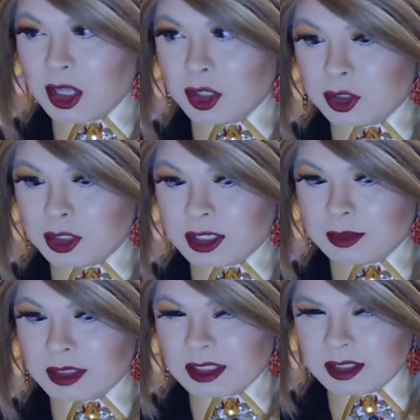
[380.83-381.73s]
Good night,
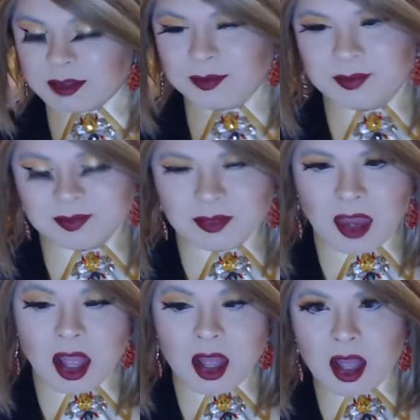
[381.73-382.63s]
Rack.
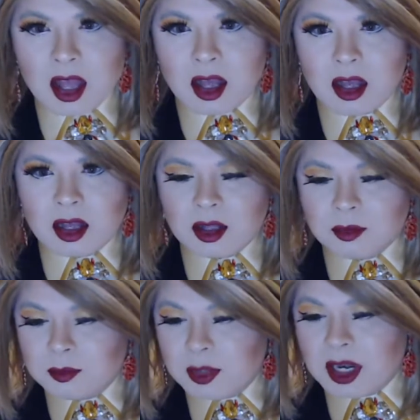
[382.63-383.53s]
Um,
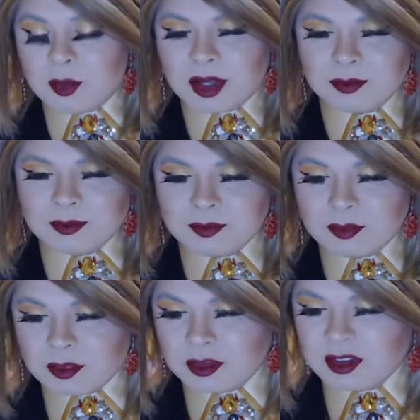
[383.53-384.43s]
but anyway,
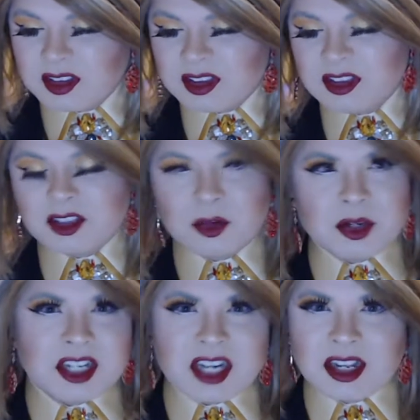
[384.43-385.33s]

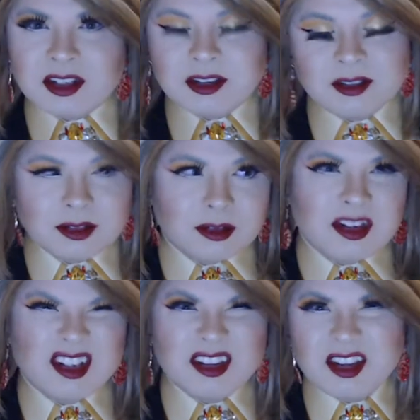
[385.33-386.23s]
Twitch chat.
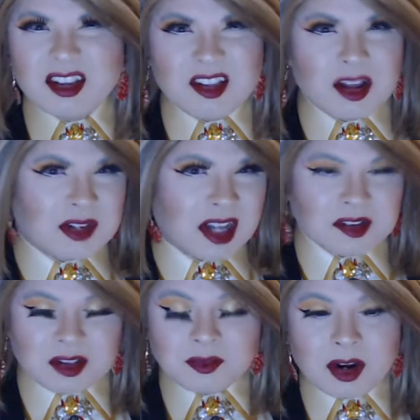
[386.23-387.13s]
It's kind of a
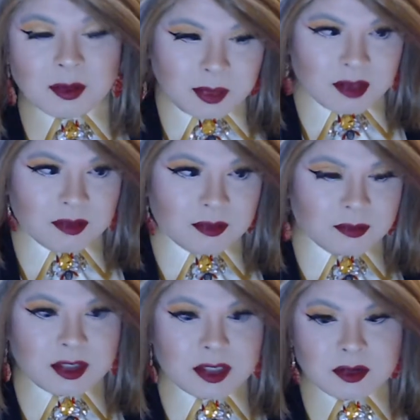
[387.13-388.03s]
toxic environment, but it's
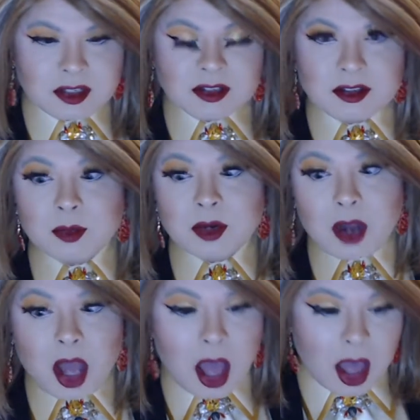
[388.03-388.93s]
interesting to see what
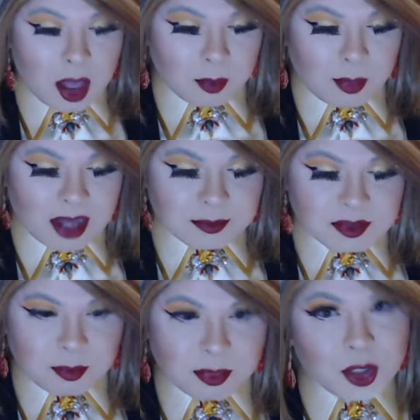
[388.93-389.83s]
pops
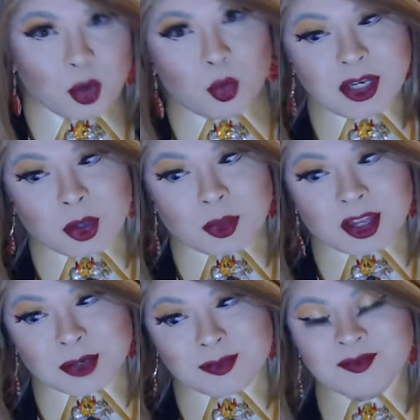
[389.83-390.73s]
up on the old window there.